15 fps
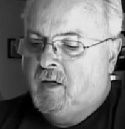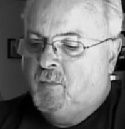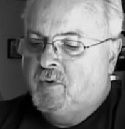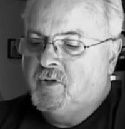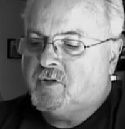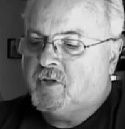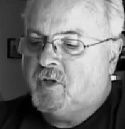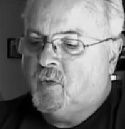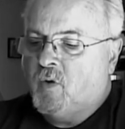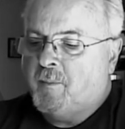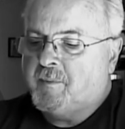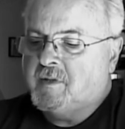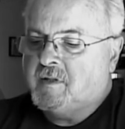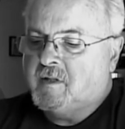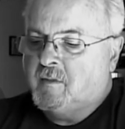And we used to go
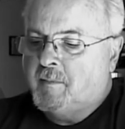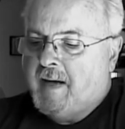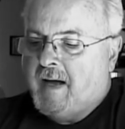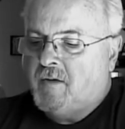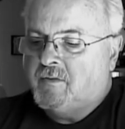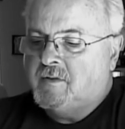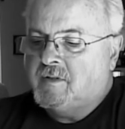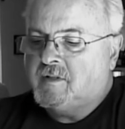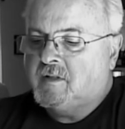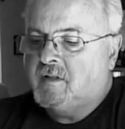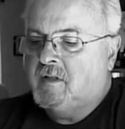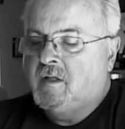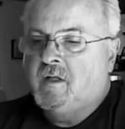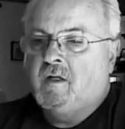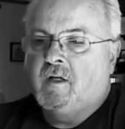up into the mountains.